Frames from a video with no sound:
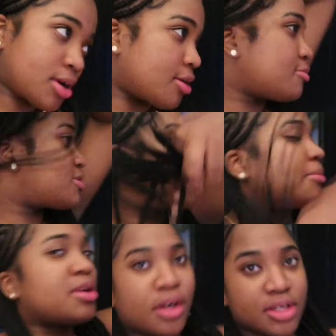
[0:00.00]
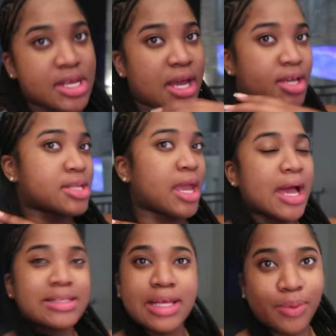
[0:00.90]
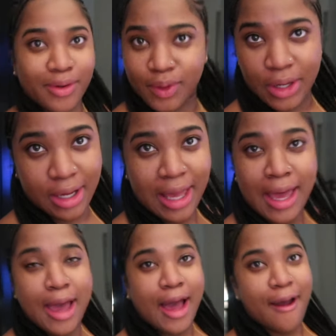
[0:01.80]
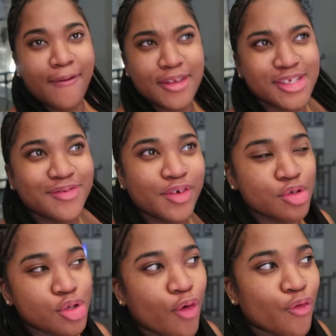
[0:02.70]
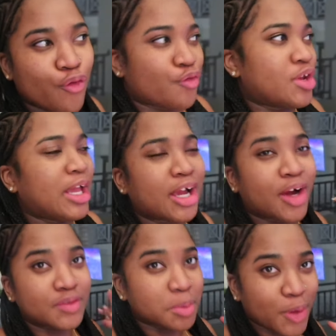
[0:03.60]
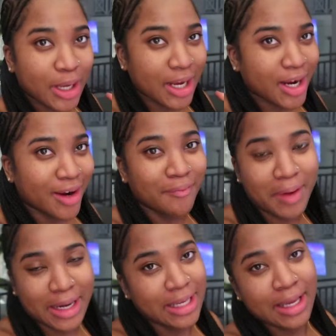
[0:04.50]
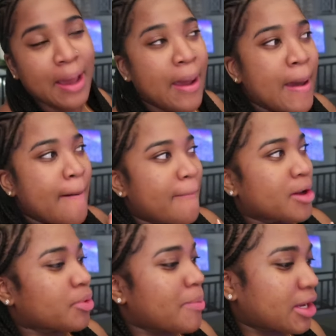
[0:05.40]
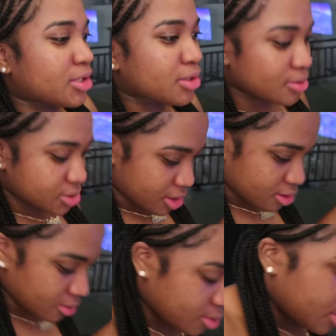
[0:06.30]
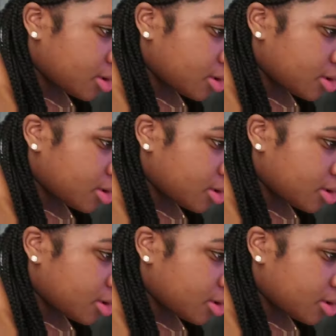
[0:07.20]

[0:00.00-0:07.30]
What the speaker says: I almost had a mini heart attack because like I didn't want to vlog. I just feel so free and comfortable here already. But we're back at the hotel.